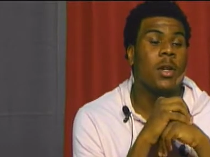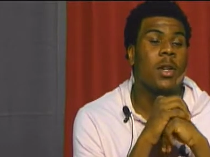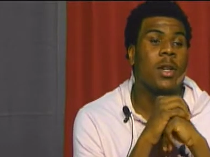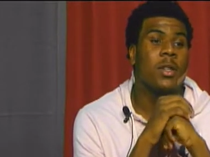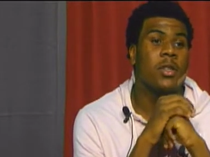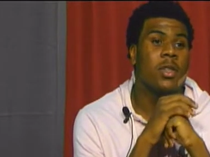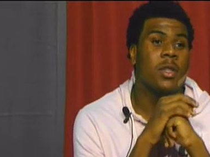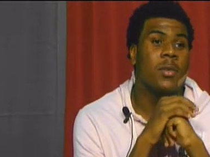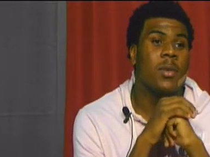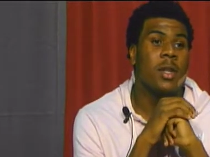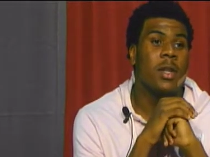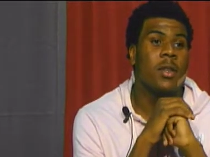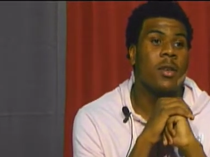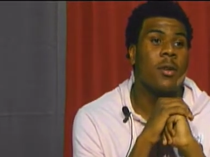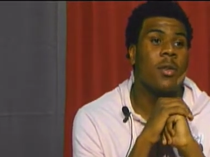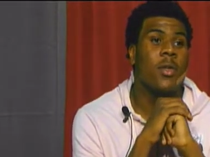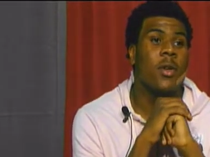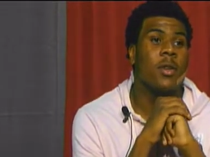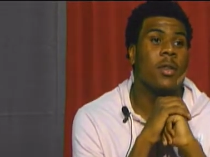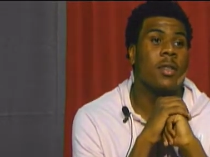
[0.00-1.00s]
interest meeting
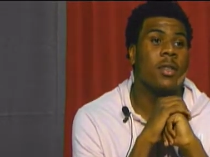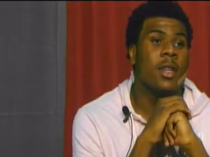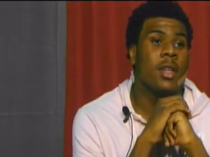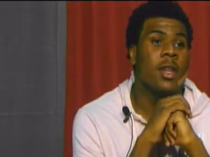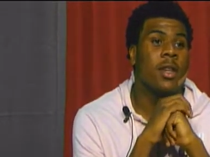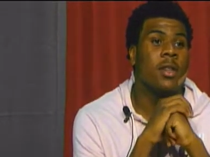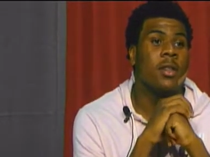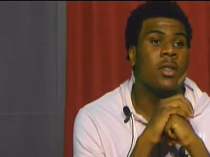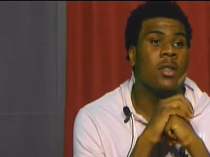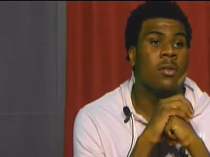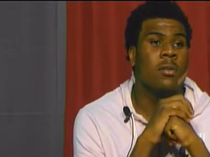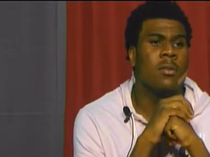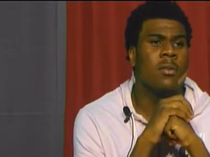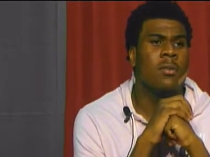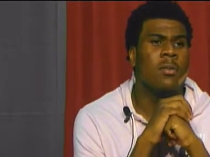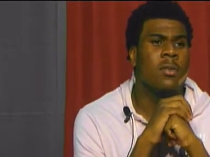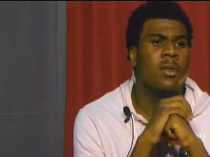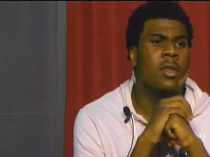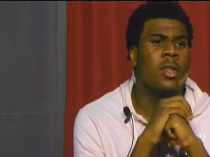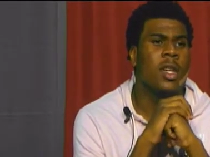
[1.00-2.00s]
on Thursday,
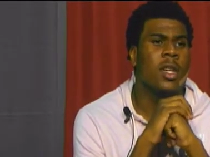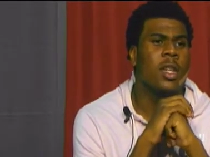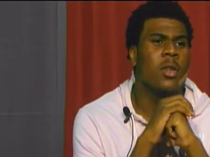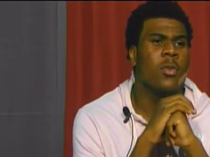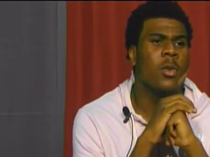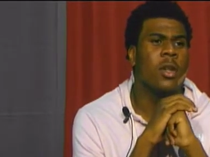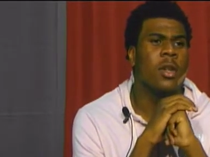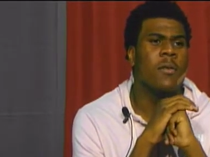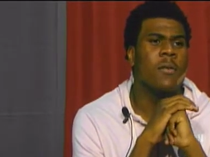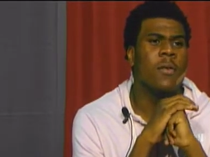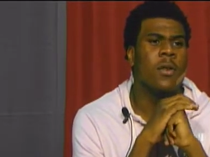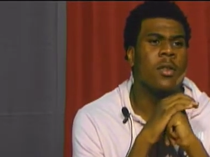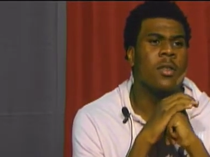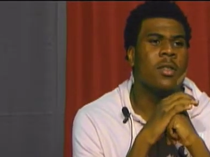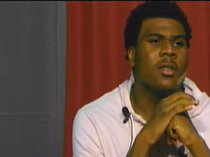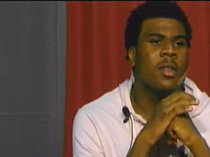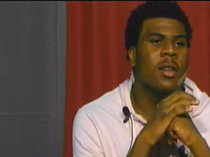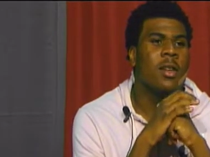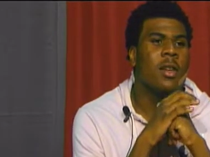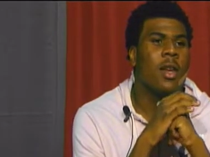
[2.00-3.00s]
January
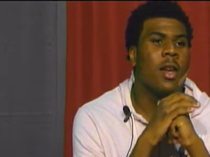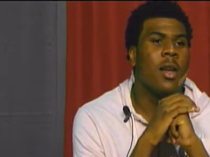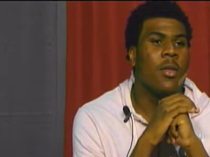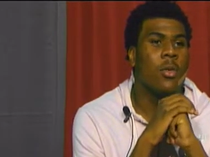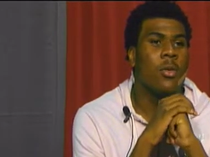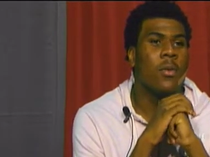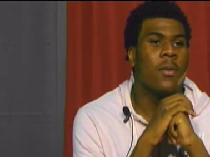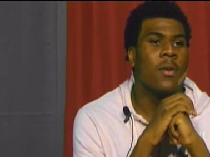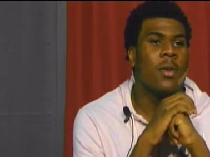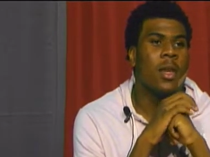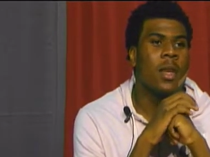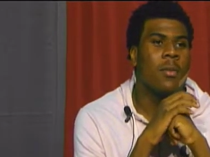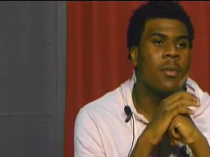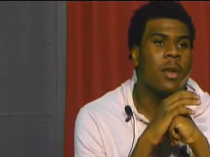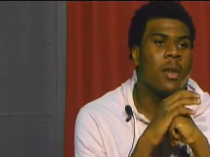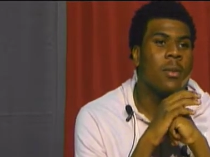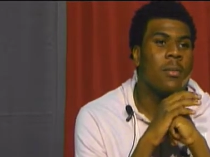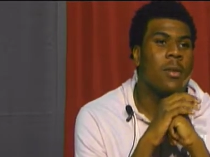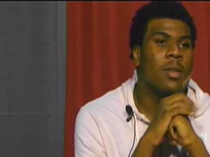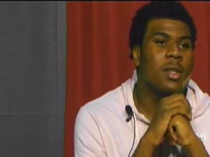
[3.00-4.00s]
1st at 3 p.m.
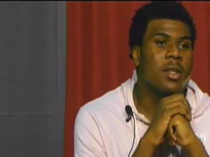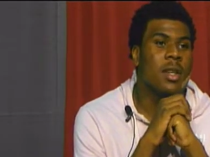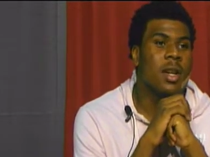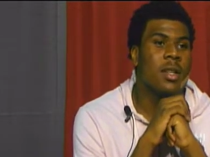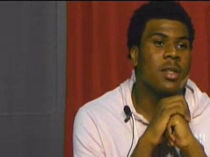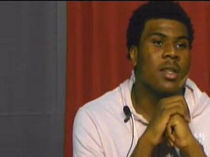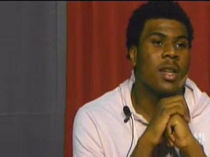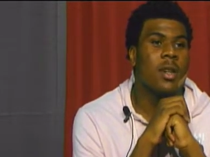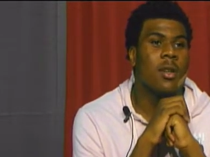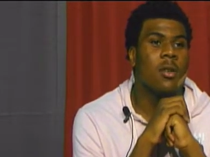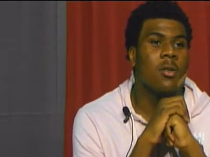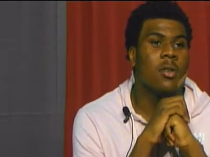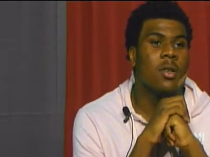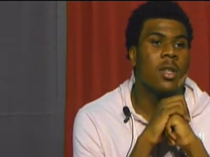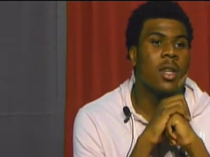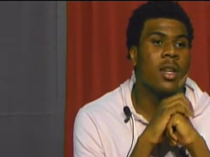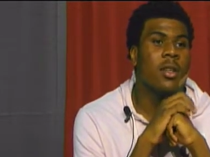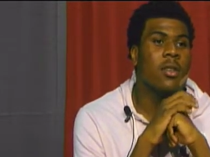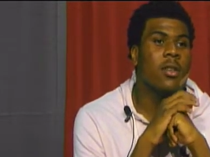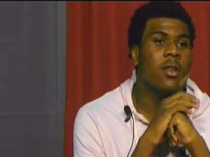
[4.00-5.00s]
Please contact Coach
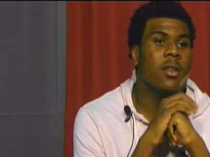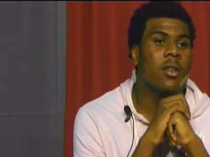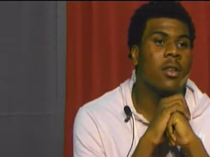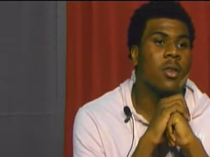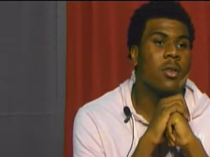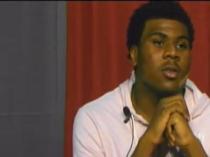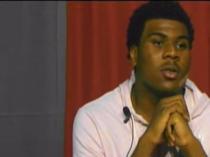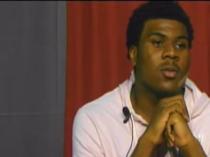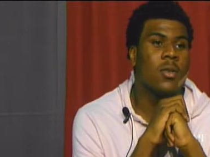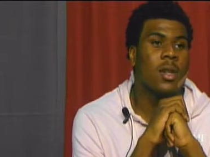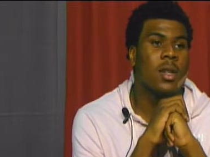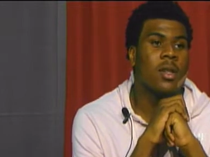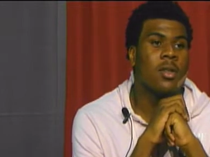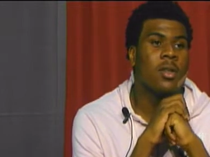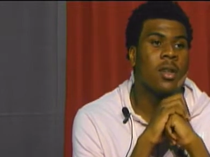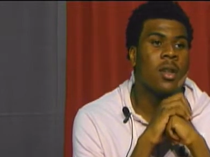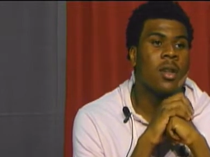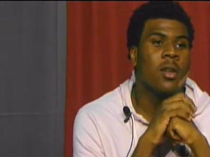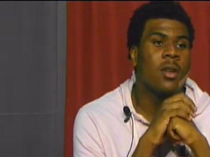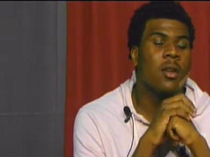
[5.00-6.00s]
Taylor, Coach
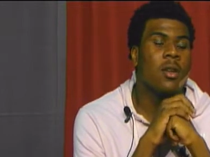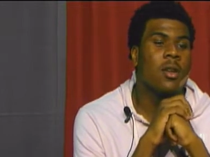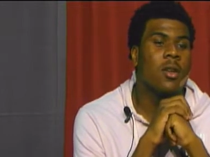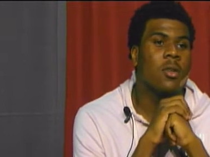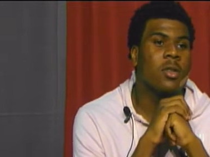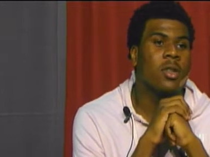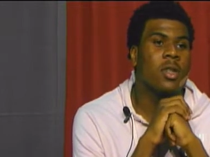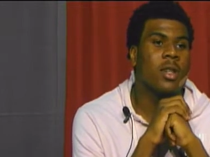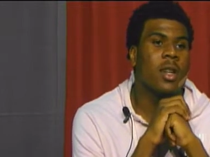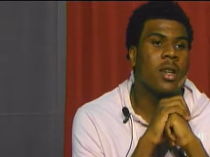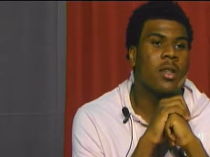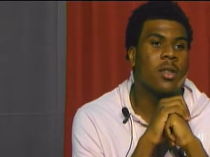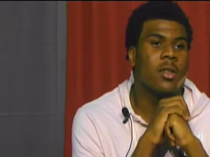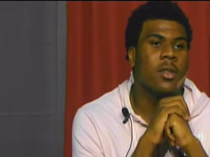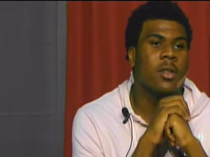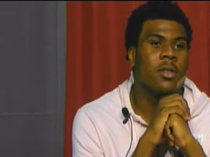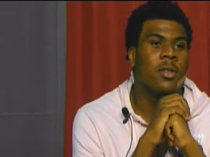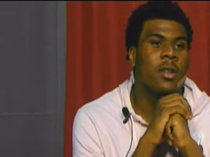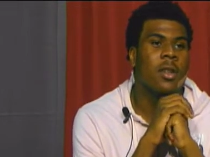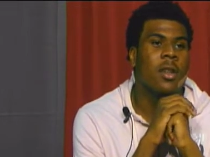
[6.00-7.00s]
Figs, or Coach
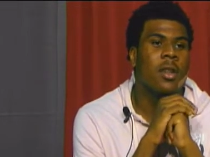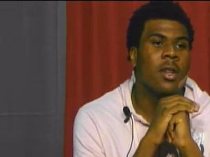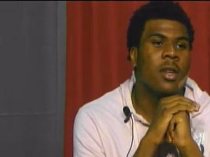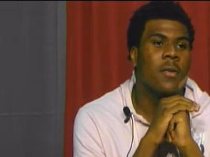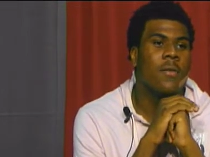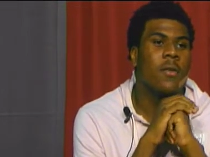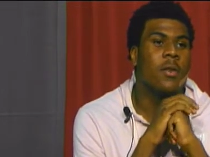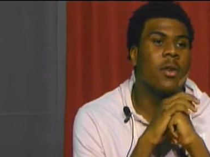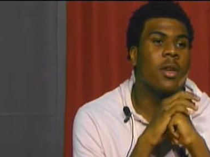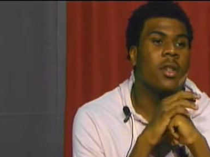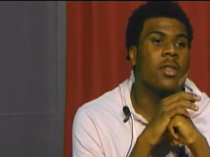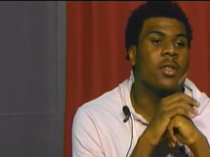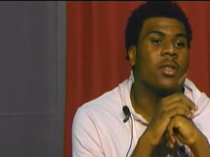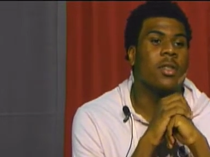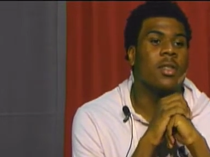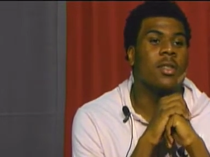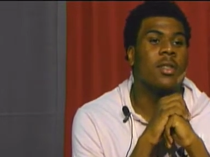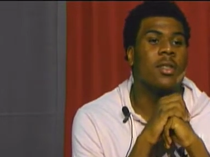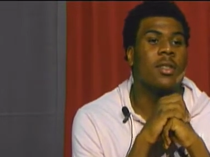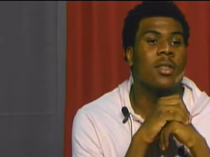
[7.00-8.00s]
Janasco if you are interested.